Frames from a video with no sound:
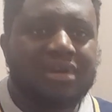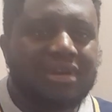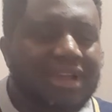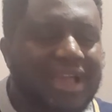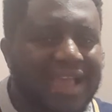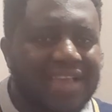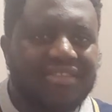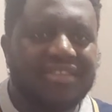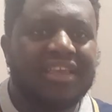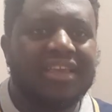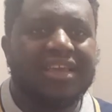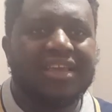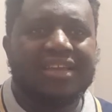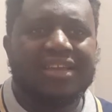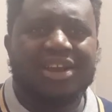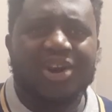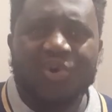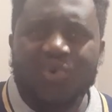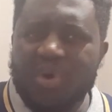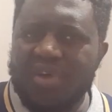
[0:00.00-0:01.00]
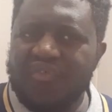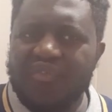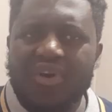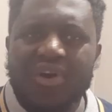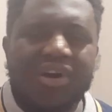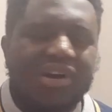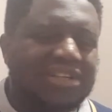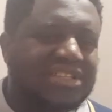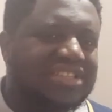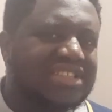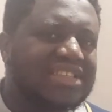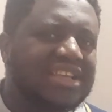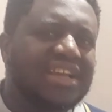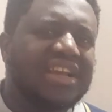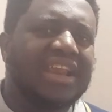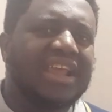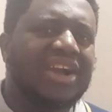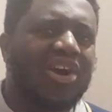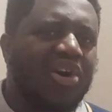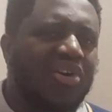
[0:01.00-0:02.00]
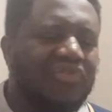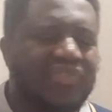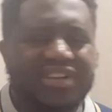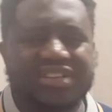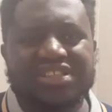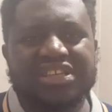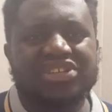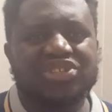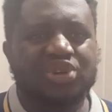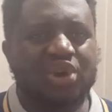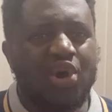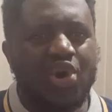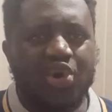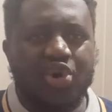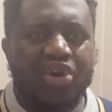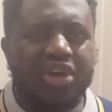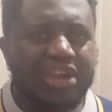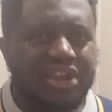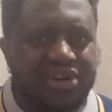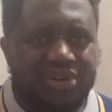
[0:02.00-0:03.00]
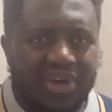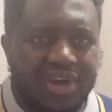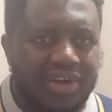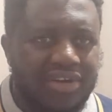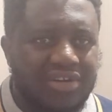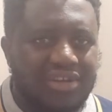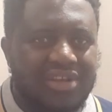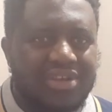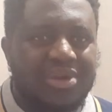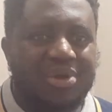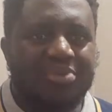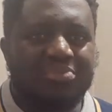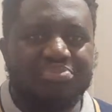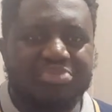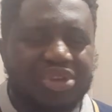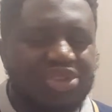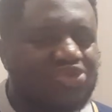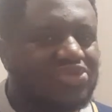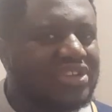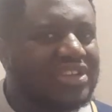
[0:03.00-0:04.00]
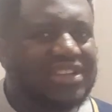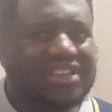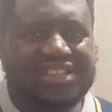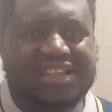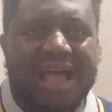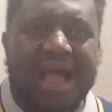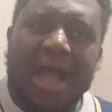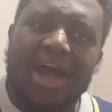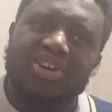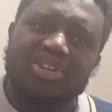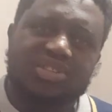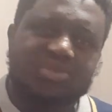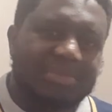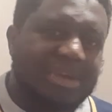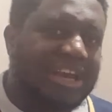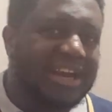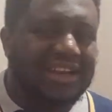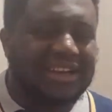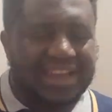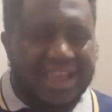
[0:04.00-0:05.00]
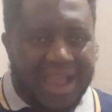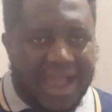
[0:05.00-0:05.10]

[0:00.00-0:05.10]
Guys, we've all seen the conversation going on between this housemate and the